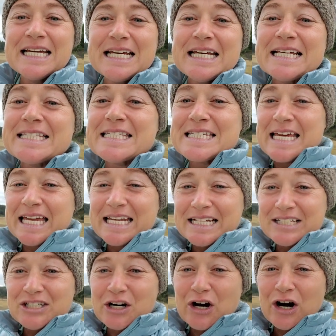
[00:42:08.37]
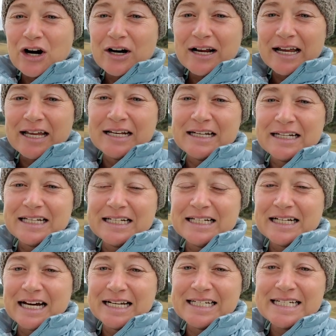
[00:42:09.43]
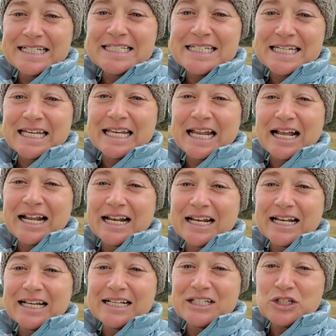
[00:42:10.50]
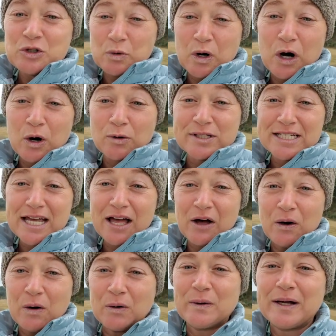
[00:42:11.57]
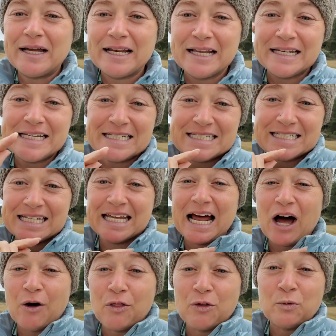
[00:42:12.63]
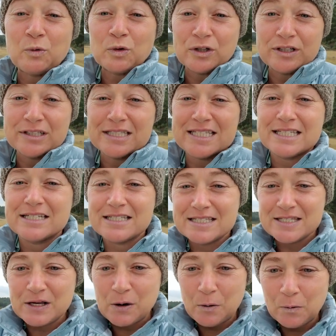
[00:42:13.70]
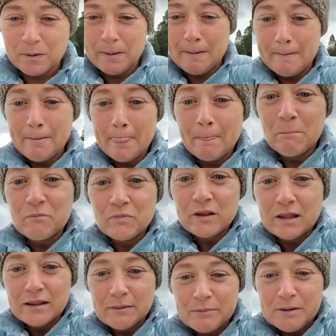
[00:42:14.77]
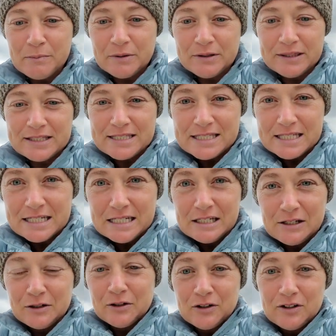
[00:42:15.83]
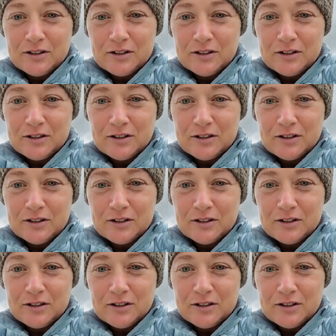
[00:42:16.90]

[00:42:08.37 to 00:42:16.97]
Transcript: it's getting dark and I need to get to a hotel and I need to get out of the woods. So let me put this in here.